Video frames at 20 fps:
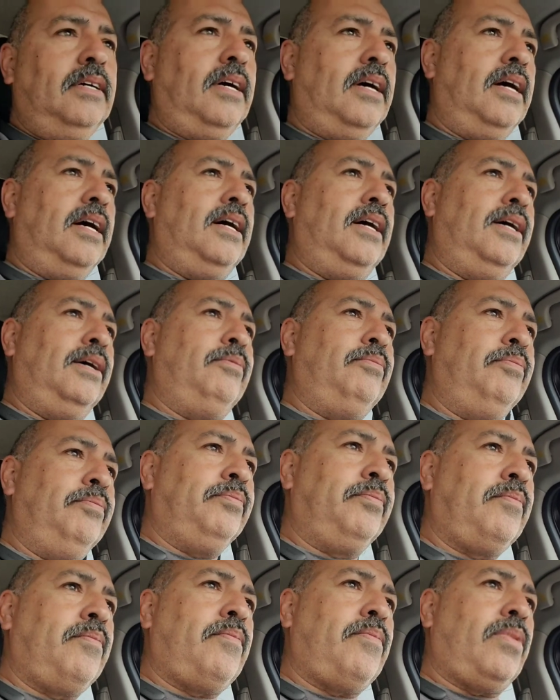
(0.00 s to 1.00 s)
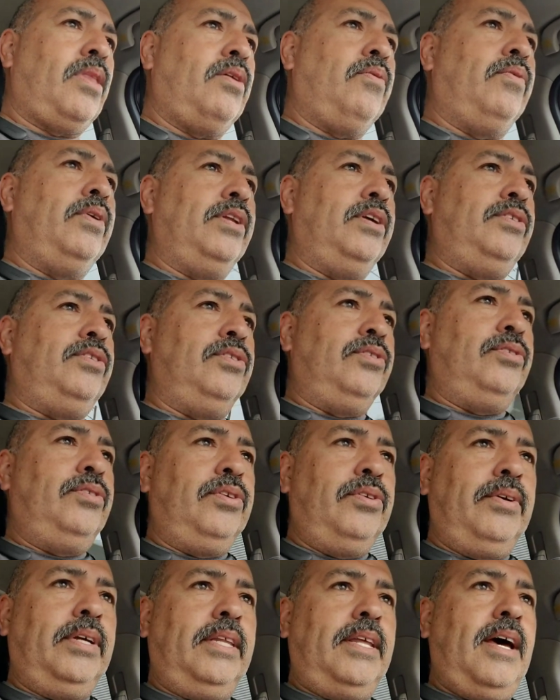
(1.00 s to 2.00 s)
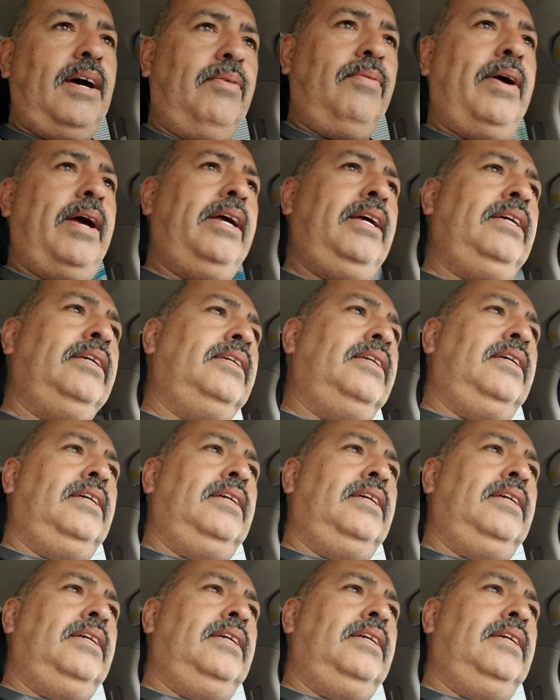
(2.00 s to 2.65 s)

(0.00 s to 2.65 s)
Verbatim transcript: um, when you do do it that way.